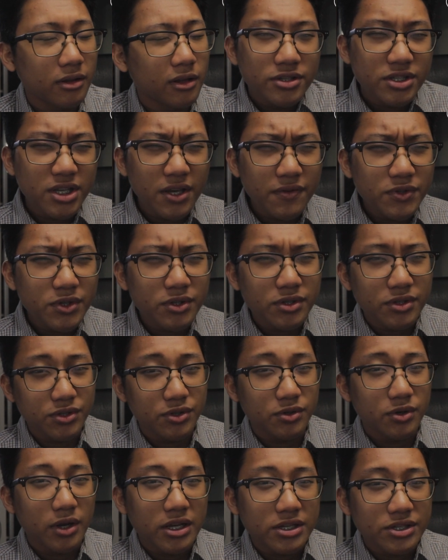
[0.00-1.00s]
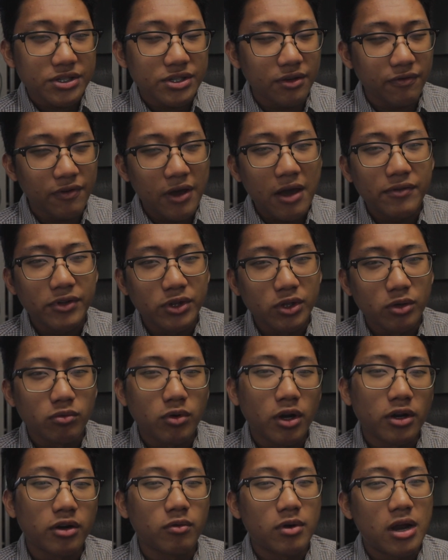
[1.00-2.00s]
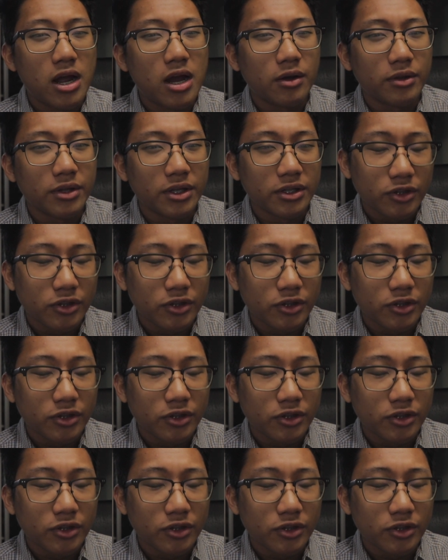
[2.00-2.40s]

Saves you the stress of having to run around